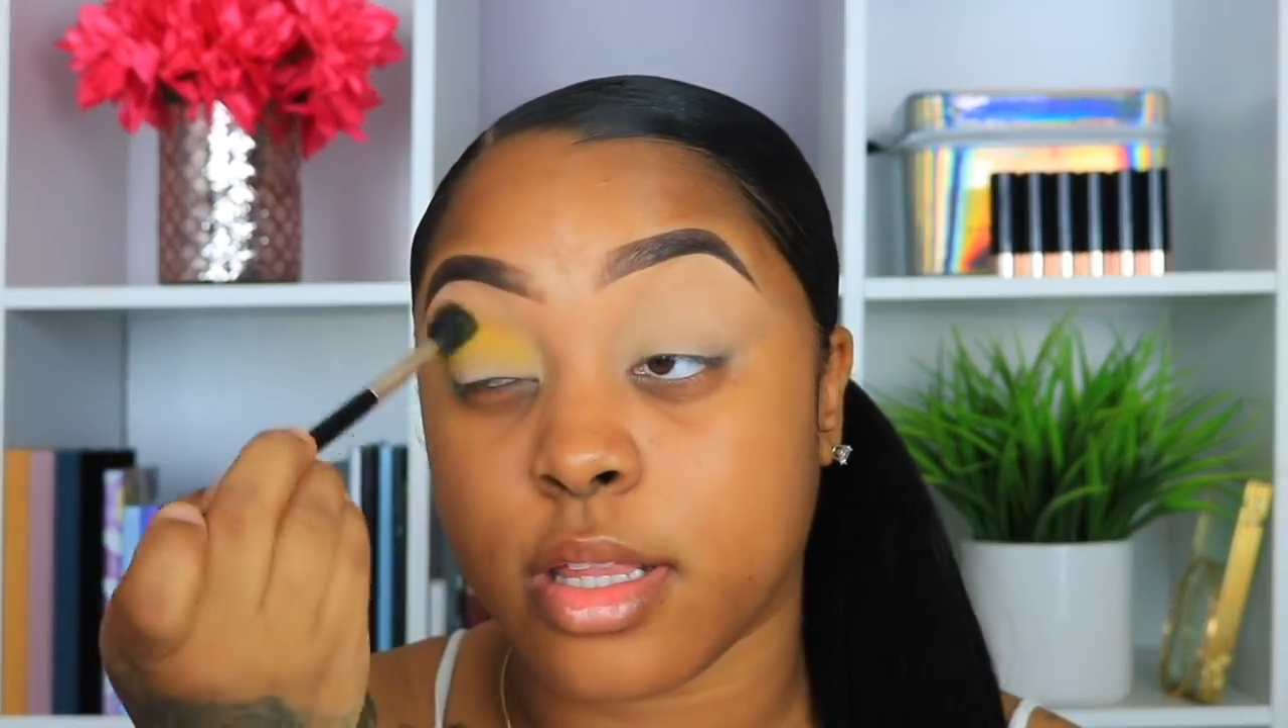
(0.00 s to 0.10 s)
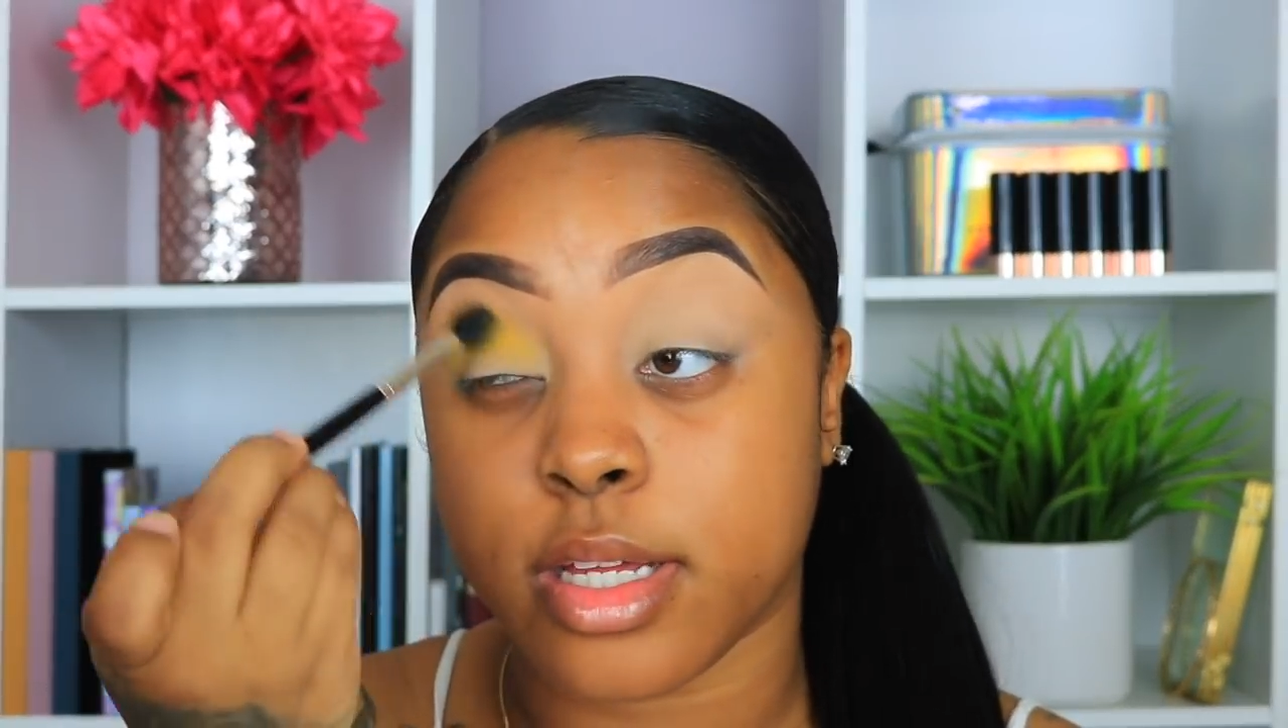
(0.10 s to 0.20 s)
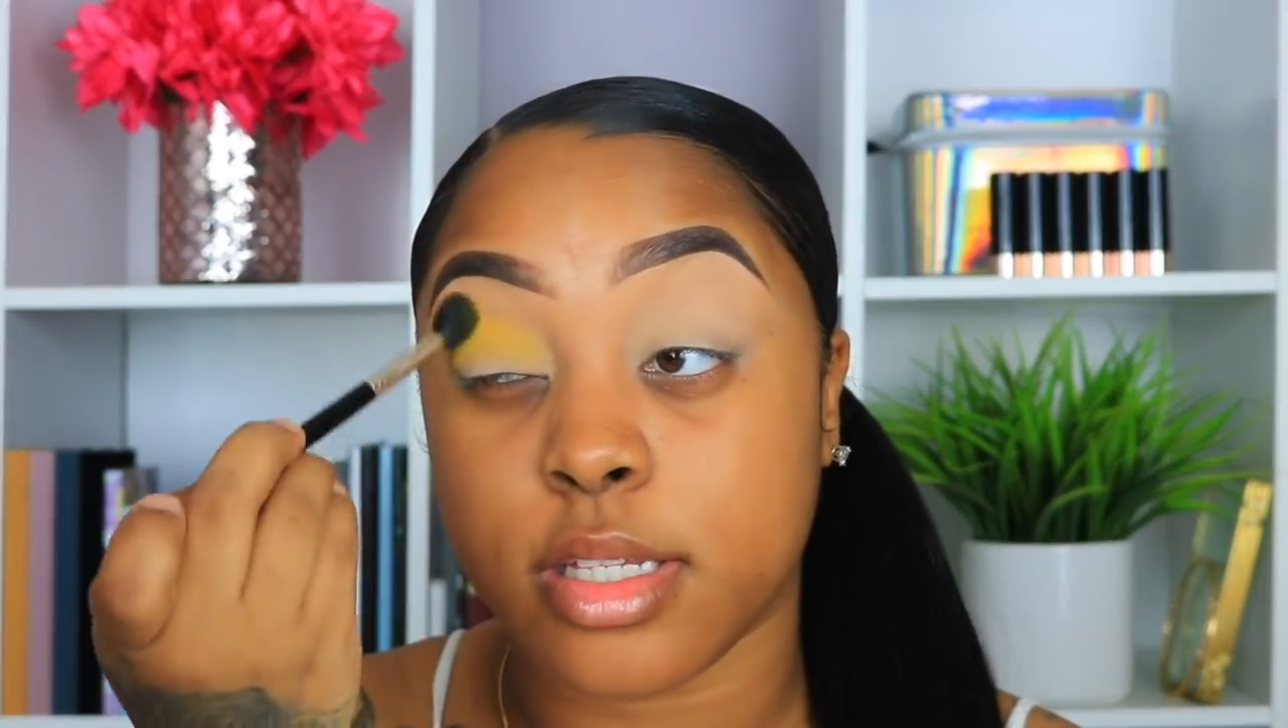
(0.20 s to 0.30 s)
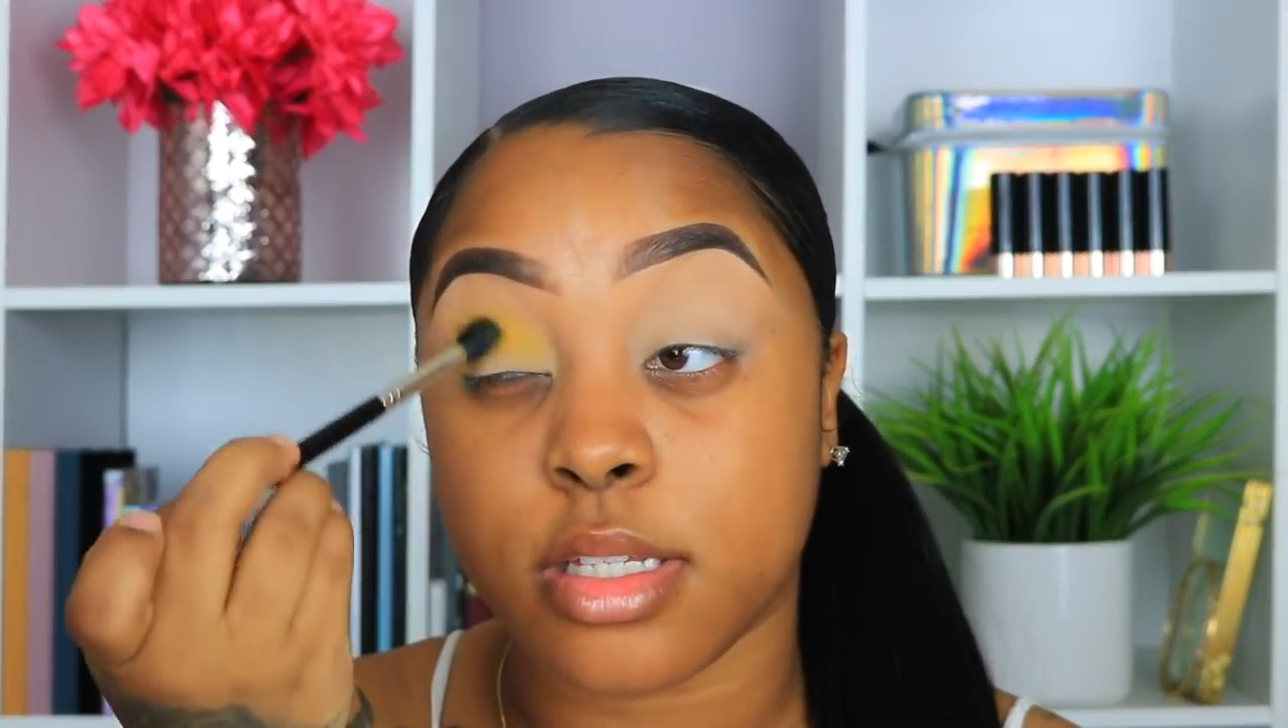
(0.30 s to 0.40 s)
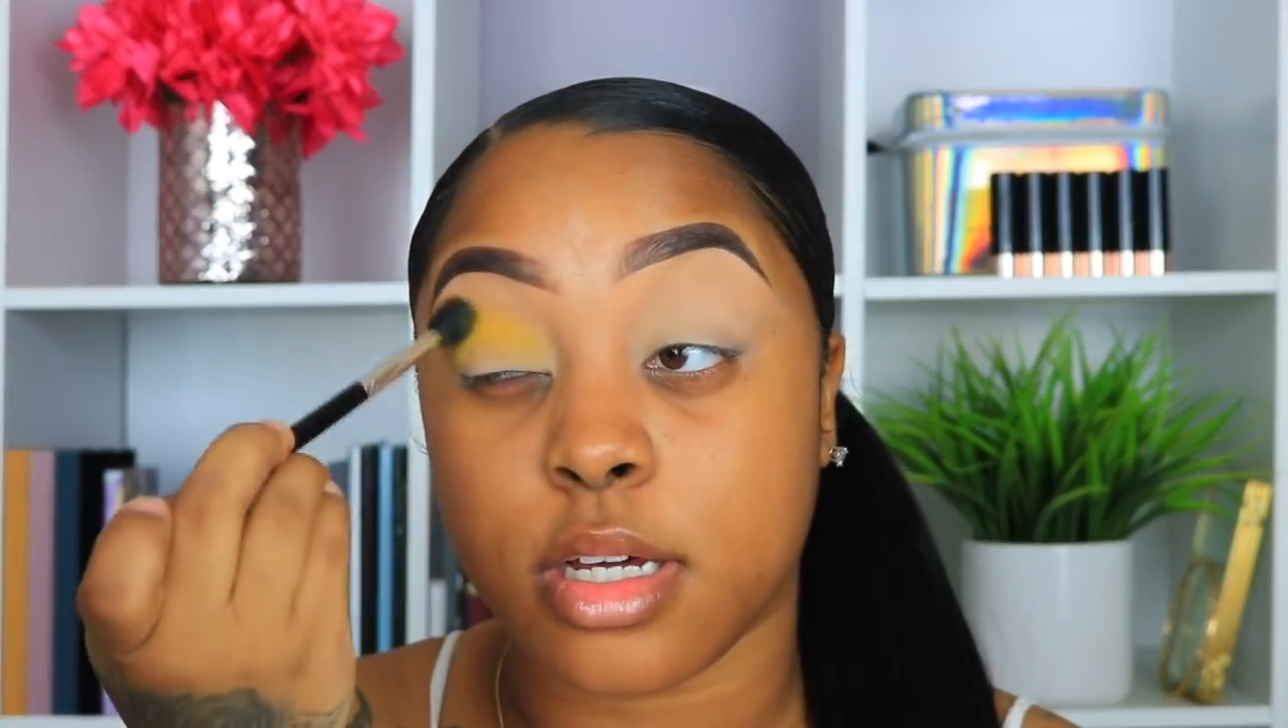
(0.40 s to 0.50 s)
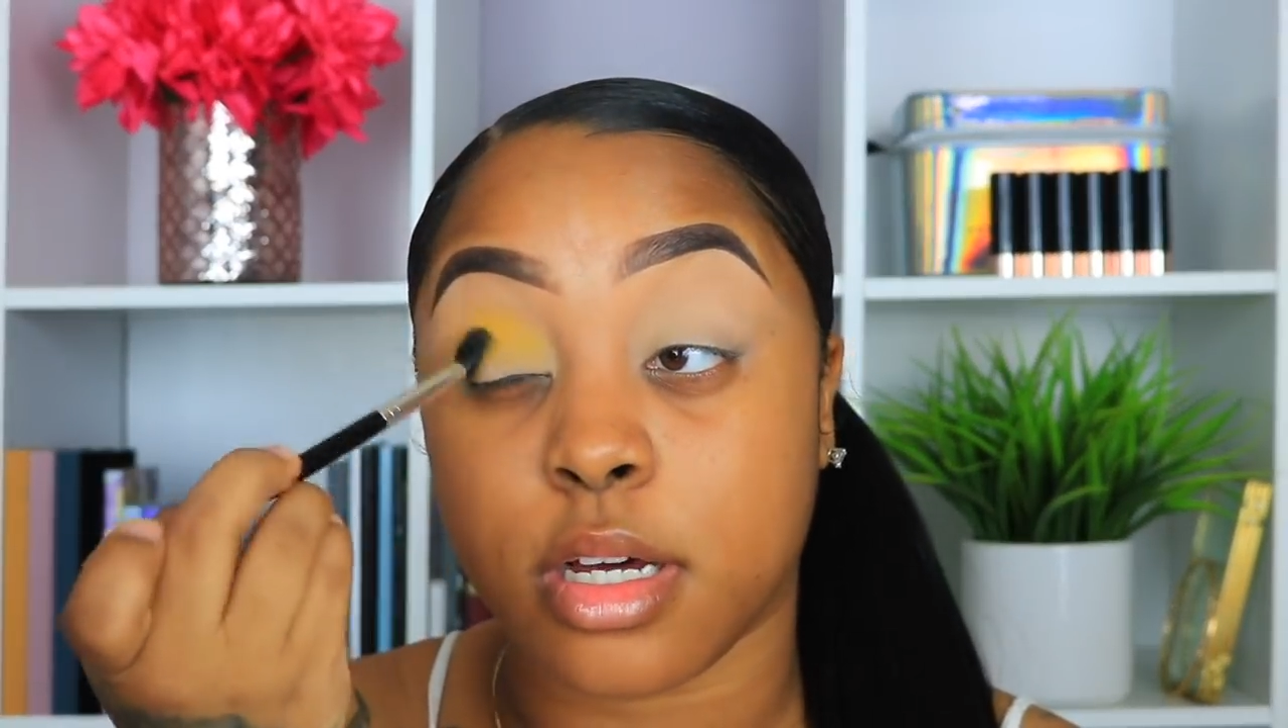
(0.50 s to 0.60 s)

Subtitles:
this